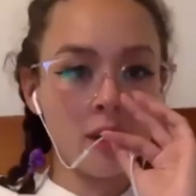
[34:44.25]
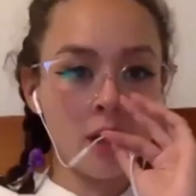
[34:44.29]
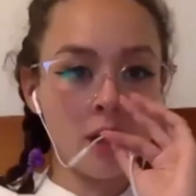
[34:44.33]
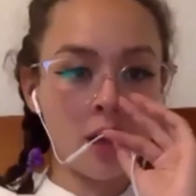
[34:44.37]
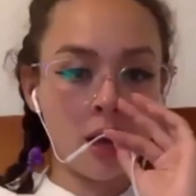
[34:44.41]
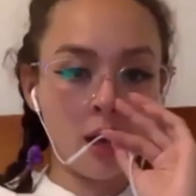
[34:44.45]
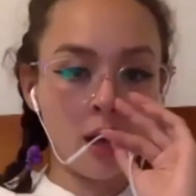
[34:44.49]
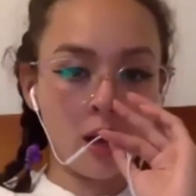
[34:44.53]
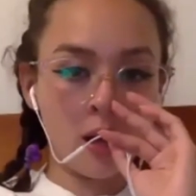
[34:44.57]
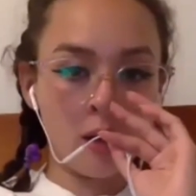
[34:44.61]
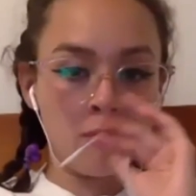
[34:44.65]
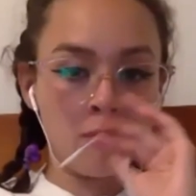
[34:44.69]

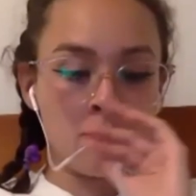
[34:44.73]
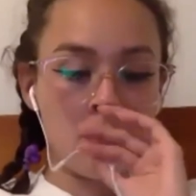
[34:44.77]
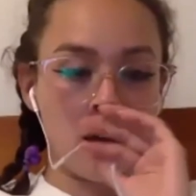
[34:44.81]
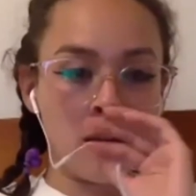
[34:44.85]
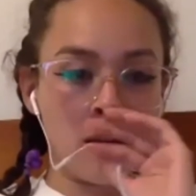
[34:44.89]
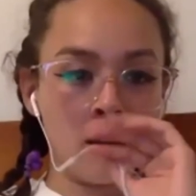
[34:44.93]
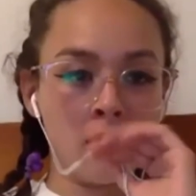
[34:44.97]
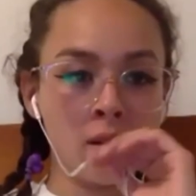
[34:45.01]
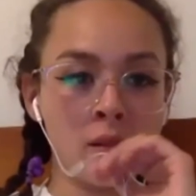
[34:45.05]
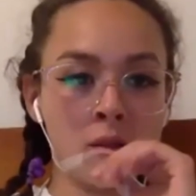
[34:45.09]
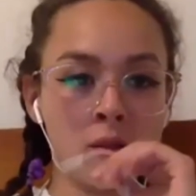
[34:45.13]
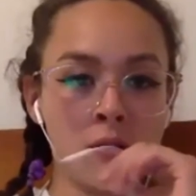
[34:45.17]

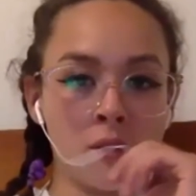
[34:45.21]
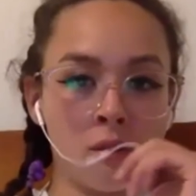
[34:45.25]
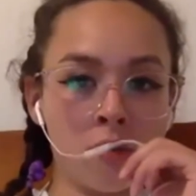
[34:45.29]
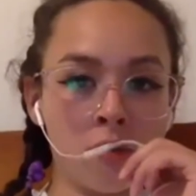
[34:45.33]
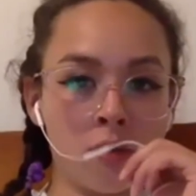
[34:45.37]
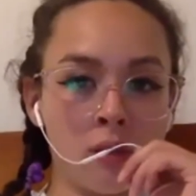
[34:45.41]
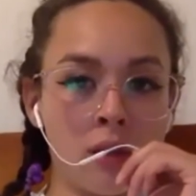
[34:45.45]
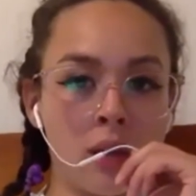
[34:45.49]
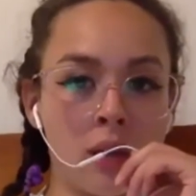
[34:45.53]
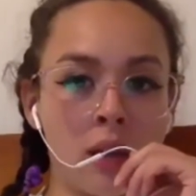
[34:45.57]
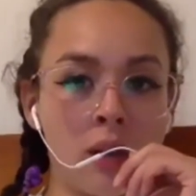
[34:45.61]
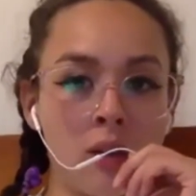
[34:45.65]
Mags or
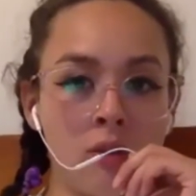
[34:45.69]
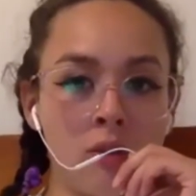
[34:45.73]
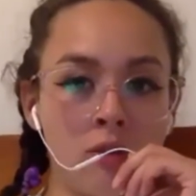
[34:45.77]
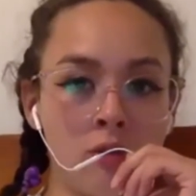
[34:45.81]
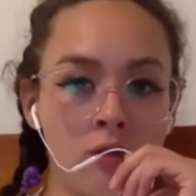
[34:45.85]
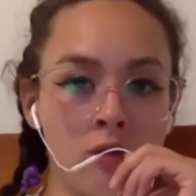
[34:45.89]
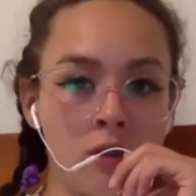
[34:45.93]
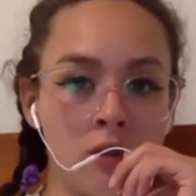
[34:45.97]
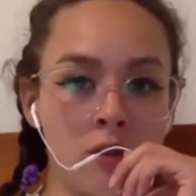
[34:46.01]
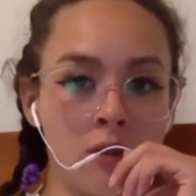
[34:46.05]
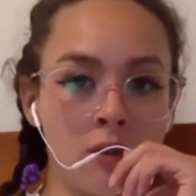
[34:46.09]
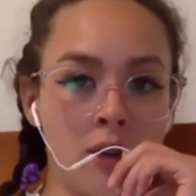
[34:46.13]
Sage,
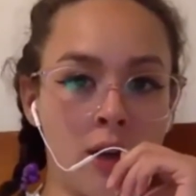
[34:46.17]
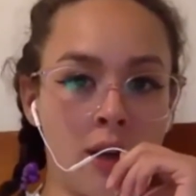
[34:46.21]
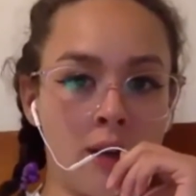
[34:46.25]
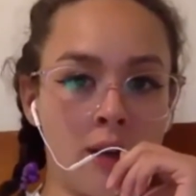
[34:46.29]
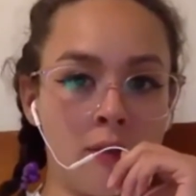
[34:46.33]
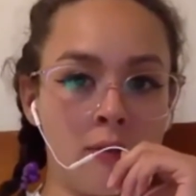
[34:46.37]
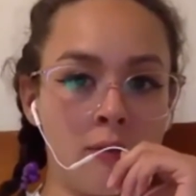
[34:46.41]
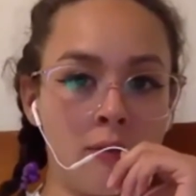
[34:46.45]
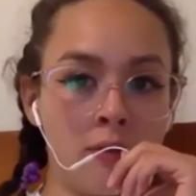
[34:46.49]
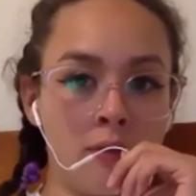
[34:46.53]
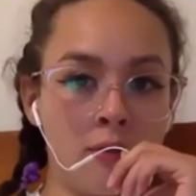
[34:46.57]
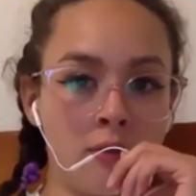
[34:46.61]
do you have